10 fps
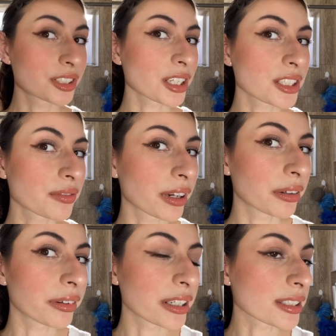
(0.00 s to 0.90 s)
just
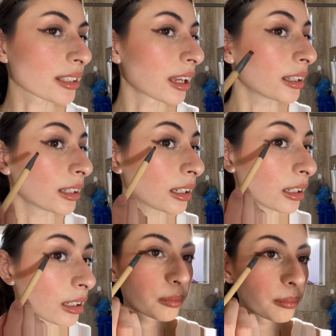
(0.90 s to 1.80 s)
very, very
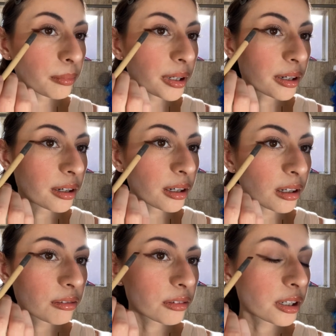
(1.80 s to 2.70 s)
slightly, but
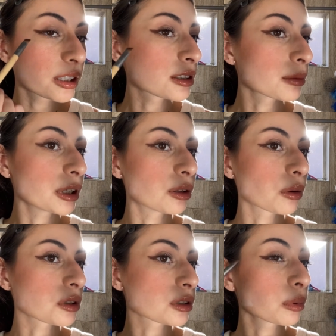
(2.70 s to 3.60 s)
enough for it to be
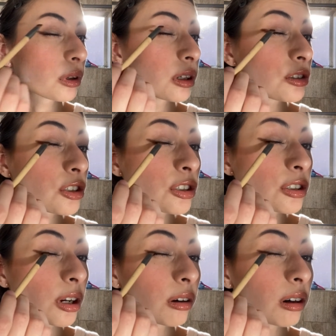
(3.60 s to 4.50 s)
noticeable and
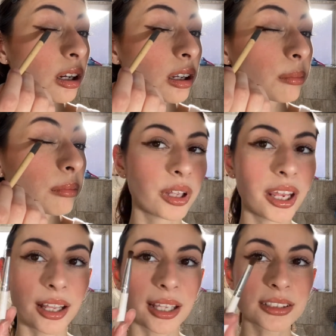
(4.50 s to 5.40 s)
show up.
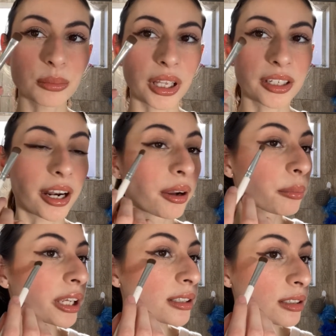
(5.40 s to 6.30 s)
And I like to blend it out a
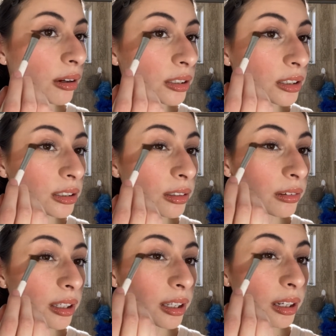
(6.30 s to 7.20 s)
bit, so I just go
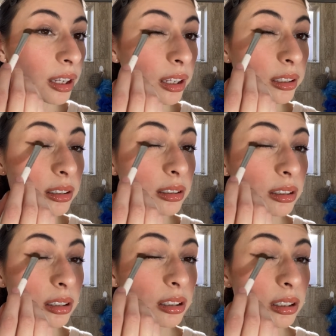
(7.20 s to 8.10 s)
ahead and
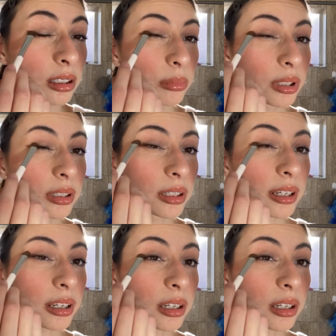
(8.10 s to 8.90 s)
blend it